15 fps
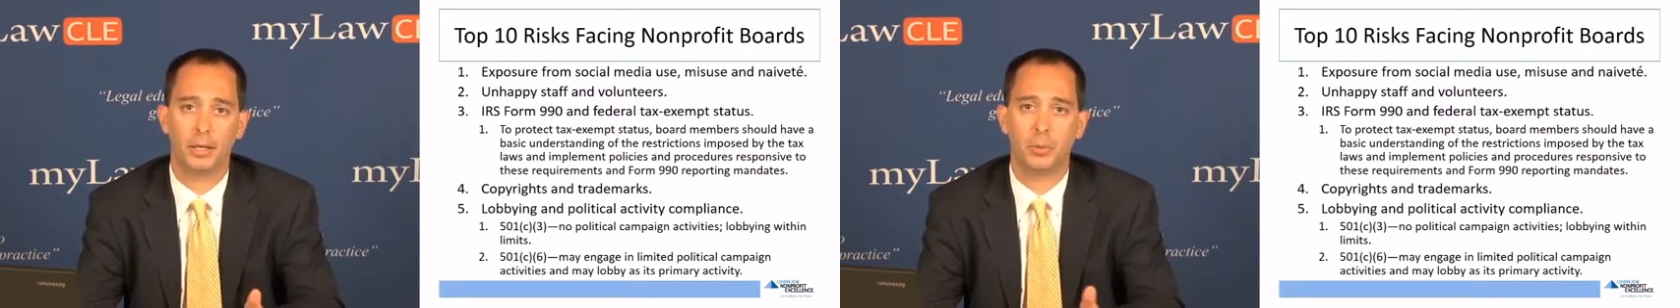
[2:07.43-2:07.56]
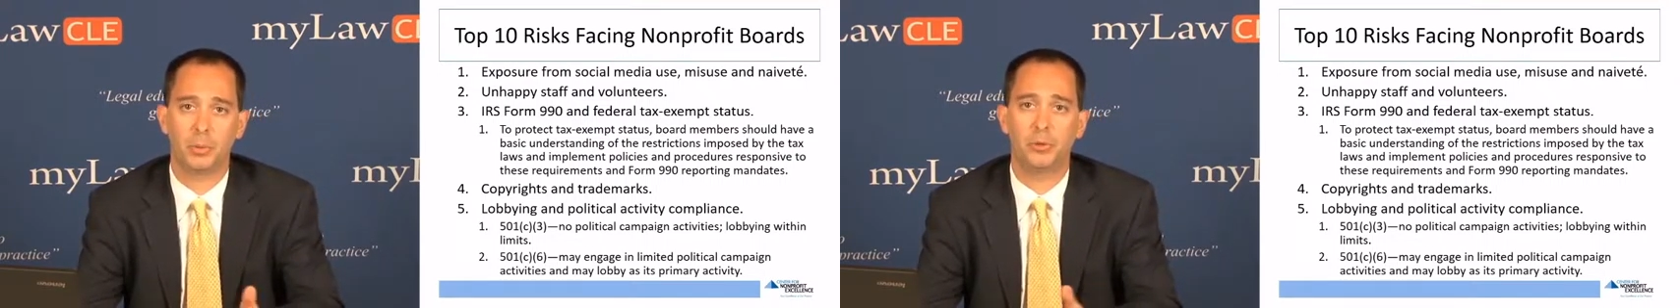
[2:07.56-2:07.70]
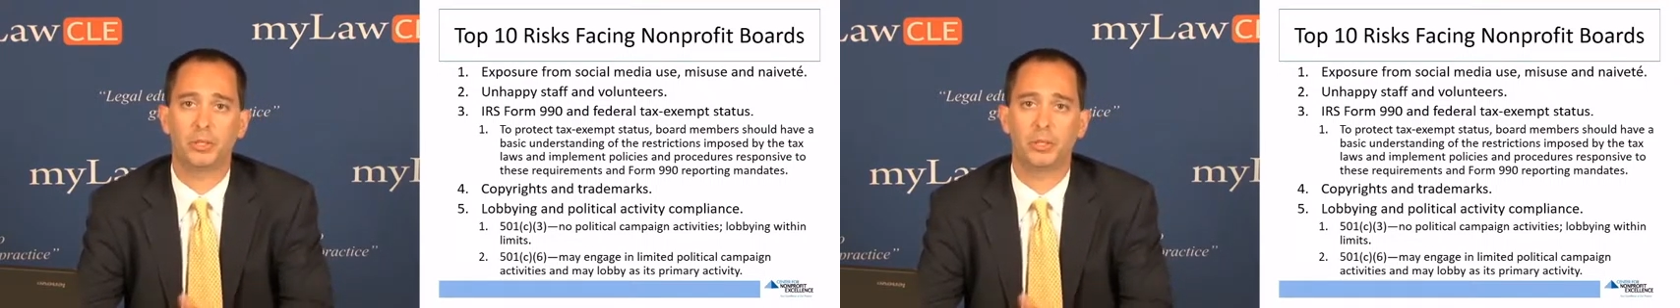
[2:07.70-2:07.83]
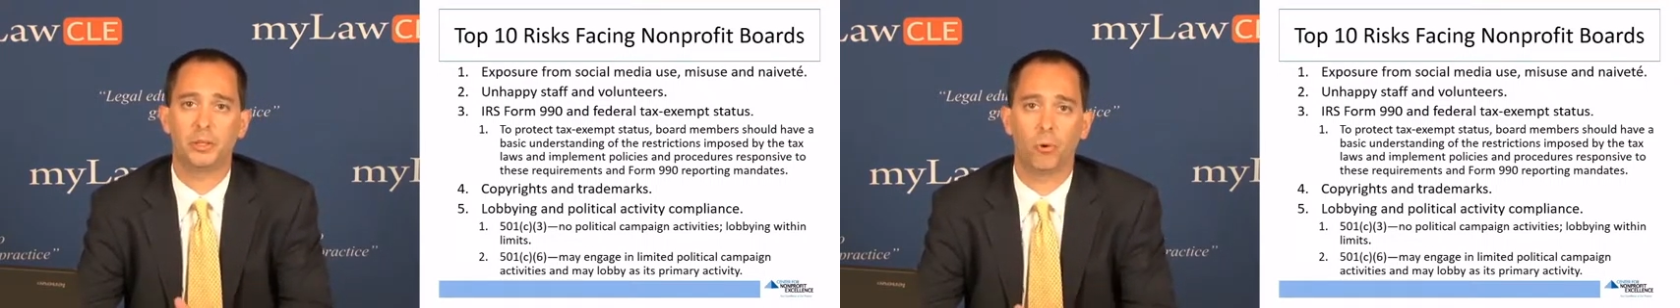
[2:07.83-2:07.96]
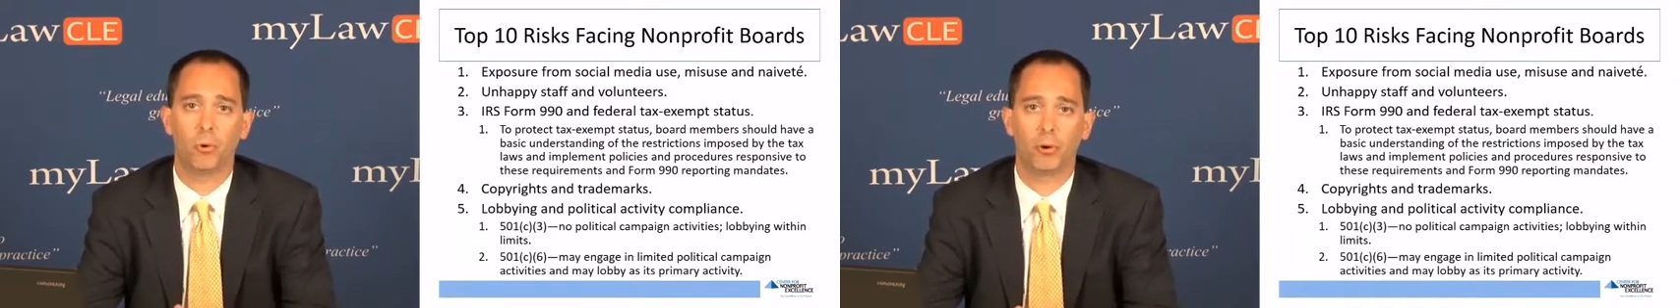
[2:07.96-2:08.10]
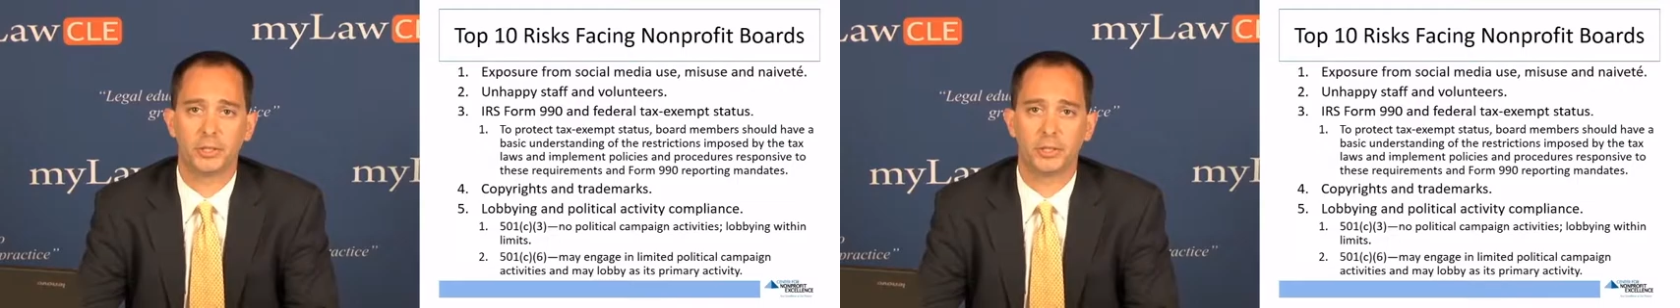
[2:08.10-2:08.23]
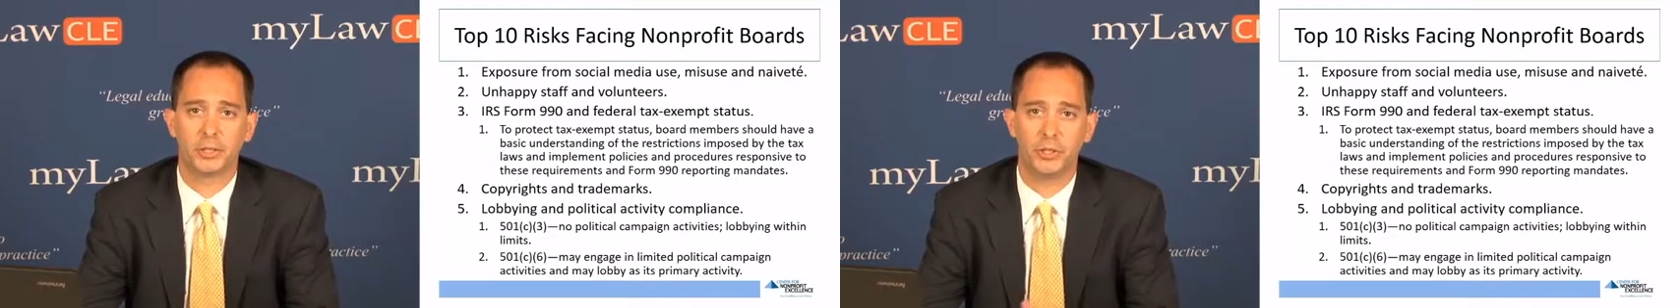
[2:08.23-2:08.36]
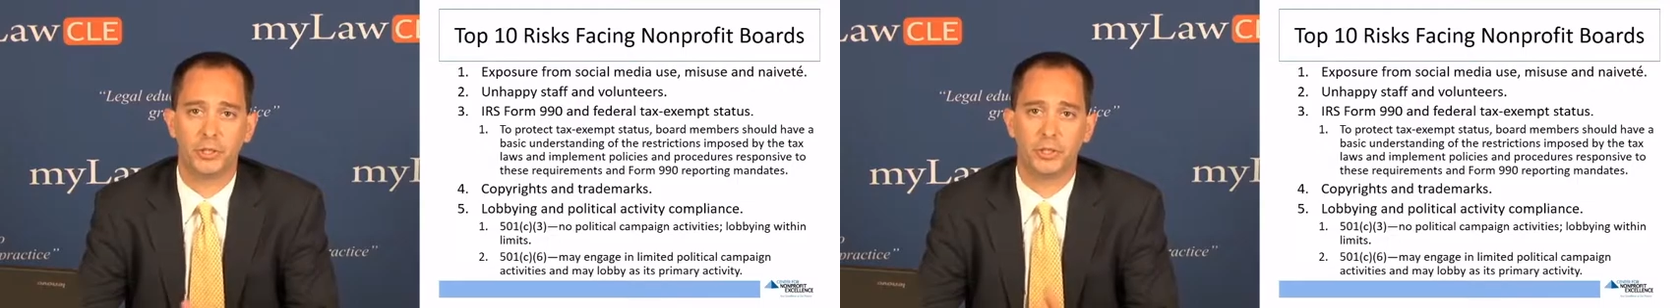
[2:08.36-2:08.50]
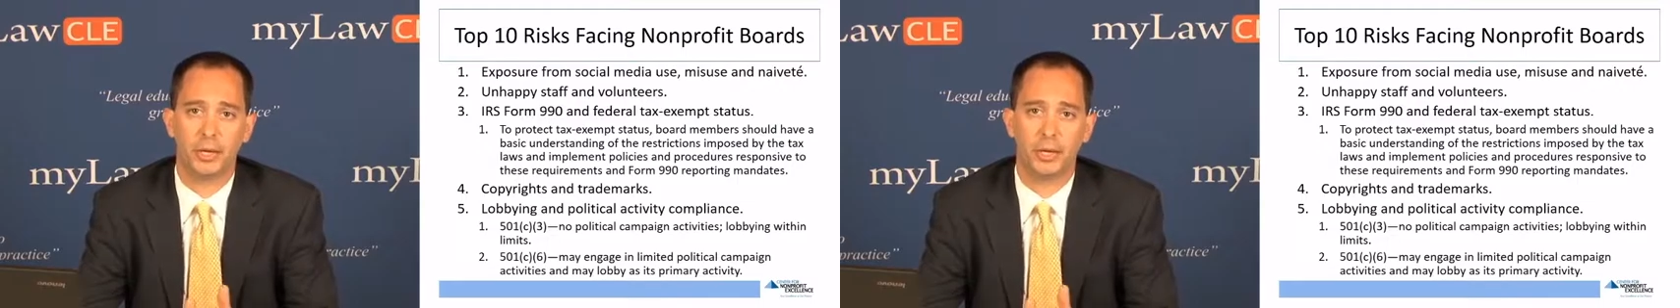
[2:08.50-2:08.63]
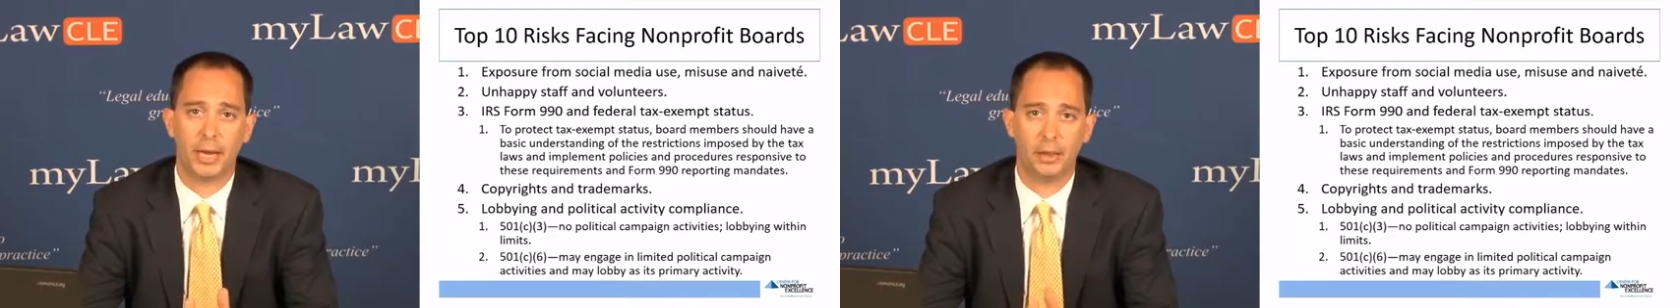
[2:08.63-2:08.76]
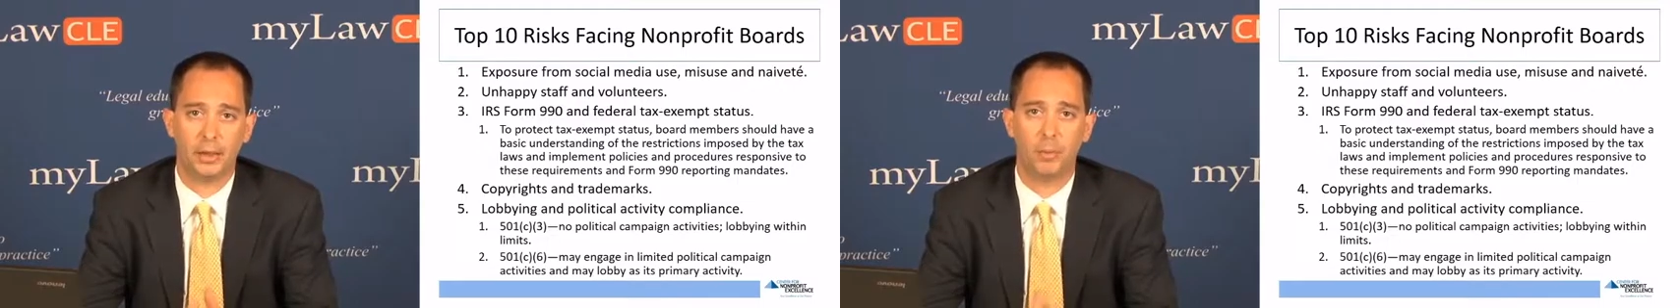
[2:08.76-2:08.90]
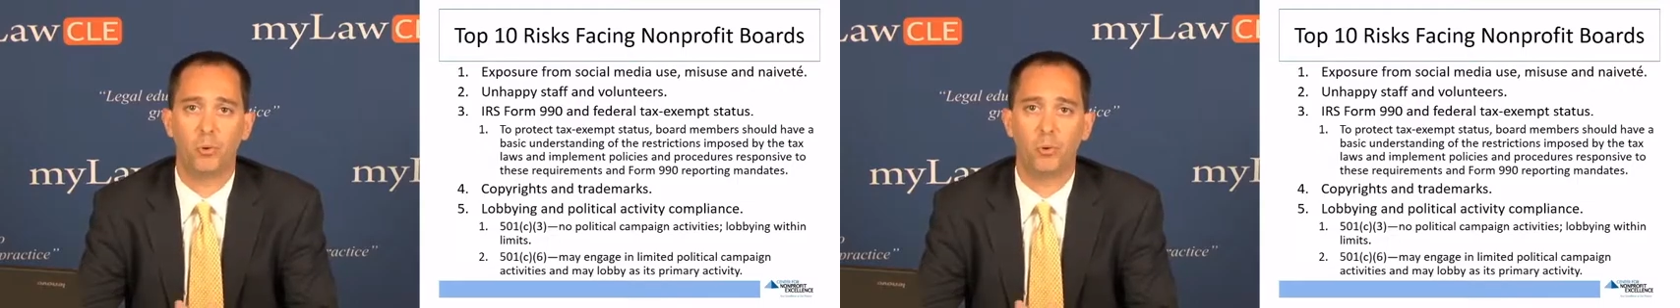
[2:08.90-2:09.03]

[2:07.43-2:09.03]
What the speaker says: and exposing the organization